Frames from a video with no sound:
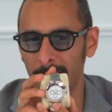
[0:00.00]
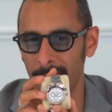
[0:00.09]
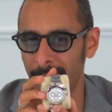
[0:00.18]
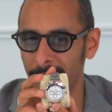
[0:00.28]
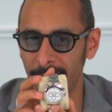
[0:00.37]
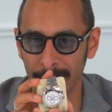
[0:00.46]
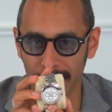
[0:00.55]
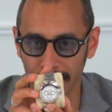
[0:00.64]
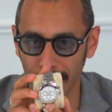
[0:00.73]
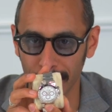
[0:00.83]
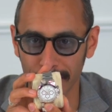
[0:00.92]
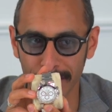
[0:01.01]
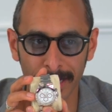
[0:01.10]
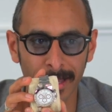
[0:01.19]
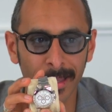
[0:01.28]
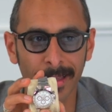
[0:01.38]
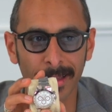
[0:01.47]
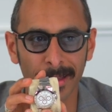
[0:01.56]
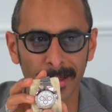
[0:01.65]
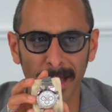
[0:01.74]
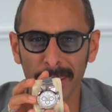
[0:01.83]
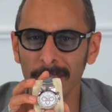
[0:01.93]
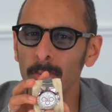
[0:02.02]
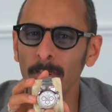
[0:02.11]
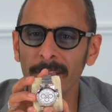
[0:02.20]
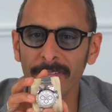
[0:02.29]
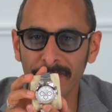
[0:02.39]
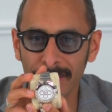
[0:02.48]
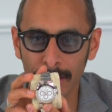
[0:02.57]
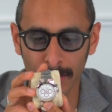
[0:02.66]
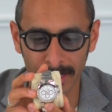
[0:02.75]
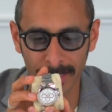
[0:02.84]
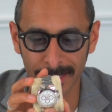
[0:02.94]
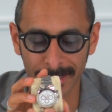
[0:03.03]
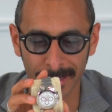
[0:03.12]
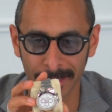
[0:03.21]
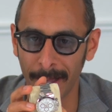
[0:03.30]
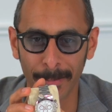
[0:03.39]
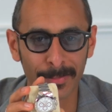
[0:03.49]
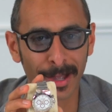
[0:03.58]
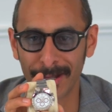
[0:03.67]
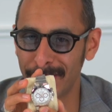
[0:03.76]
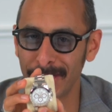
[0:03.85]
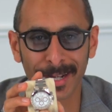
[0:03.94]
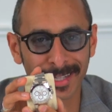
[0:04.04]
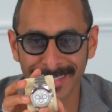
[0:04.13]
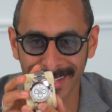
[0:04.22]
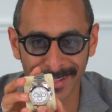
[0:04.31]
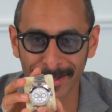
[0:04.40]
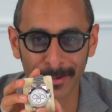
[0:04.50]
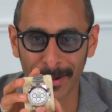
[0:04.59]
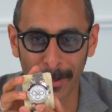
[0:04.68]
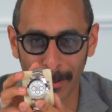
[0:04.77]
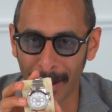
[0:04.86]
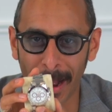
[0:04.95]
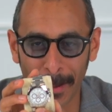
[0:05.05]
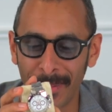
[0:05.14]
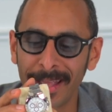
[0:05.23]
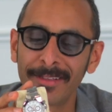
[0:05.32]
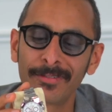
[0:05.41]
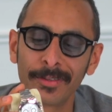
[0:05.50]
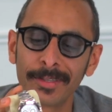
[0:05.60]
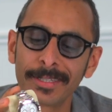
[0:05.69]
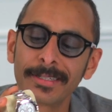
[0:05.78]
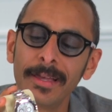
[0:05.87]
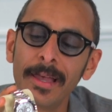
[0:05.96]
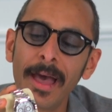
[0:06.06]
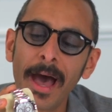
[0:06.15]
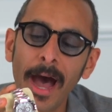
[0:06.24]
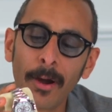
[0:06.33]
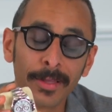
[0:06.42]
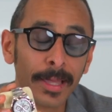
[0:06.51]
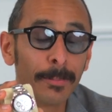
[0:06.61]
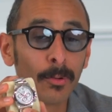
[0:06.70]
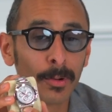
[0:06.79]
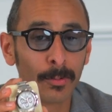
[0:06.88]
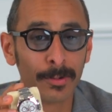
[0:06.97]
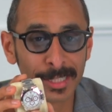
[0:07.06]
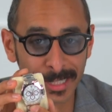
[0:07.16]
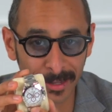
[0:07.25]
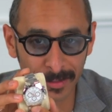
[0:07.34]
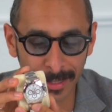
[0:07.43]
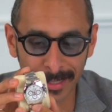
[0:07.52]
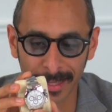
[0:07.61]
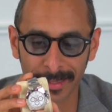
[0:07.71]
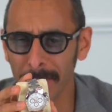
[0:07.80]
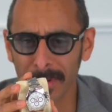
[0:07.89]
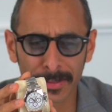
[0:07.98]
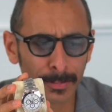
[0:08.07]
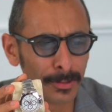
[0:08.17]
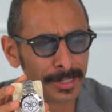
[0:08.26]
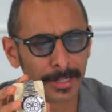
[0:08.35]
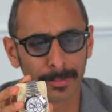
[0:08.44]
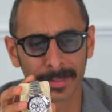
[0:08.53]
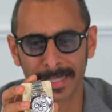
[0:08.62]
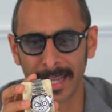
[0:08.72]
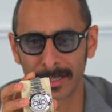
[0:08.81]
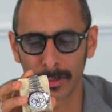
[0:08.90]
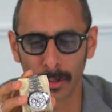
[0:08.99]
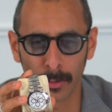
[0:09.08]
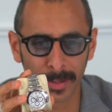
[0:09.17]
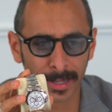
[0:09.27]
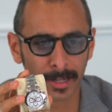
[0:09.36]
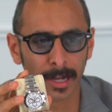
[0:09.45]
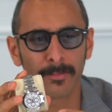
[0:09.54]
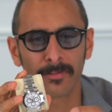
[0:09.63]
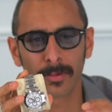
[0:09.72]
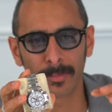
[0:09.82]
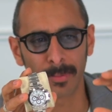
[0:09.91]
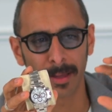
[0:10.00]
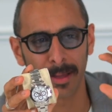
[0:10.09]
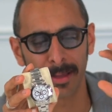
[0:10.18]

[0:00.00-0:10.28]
here $10,000. I think 2015, 2016. I'm not shy at telling you what I paid for this. I remember when we received it, and my poor siblings had to go pick it up from